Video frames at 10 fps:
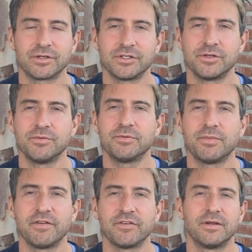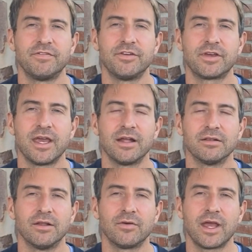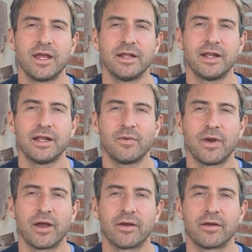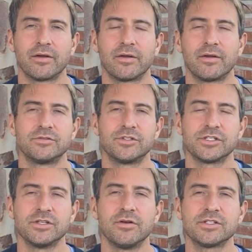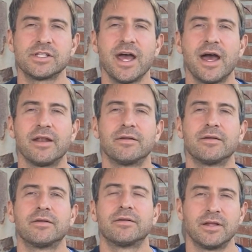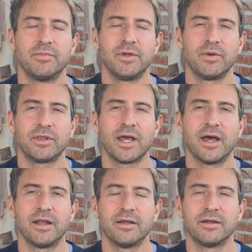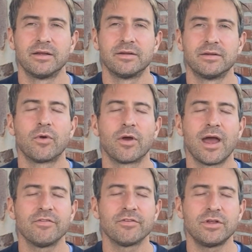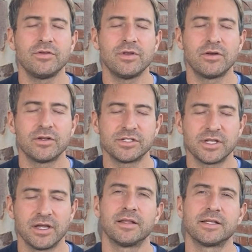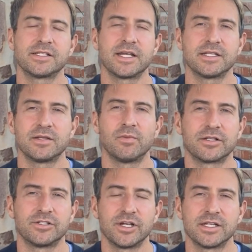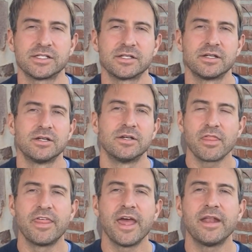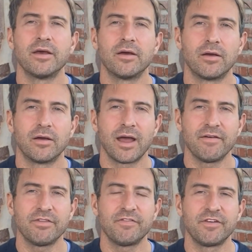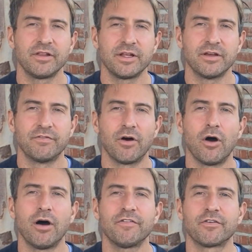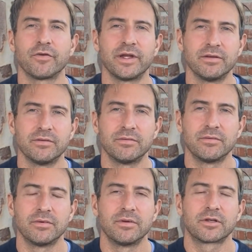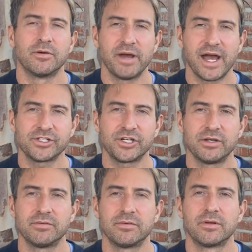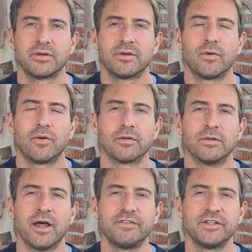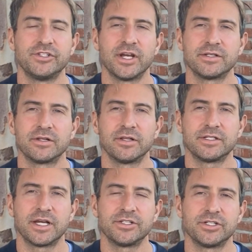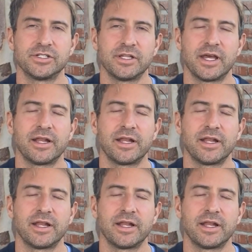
consumed by fear. If you can't locate it anywhere, just notice that and be with that. Wherever you notice it, let's say it's in the chest, then have the feeling of offering compassion or loving, gentle attention to that